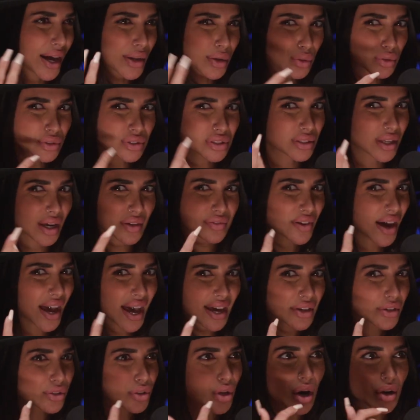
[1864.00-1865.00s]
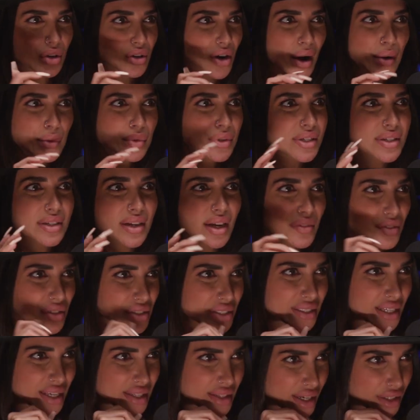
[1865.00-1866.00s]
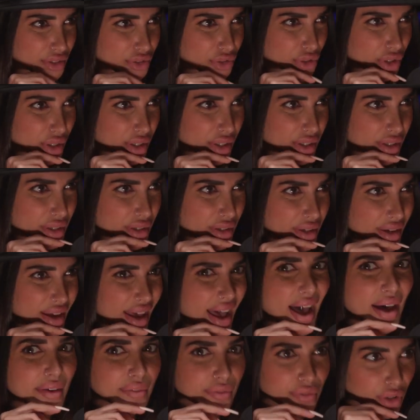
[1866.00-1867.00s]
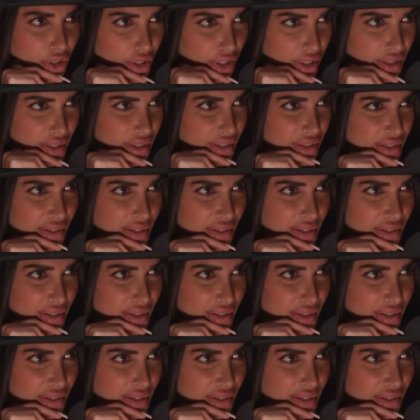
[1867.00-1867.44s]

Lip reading: I don't. If I had a daughter, I would never say that to her. Ever.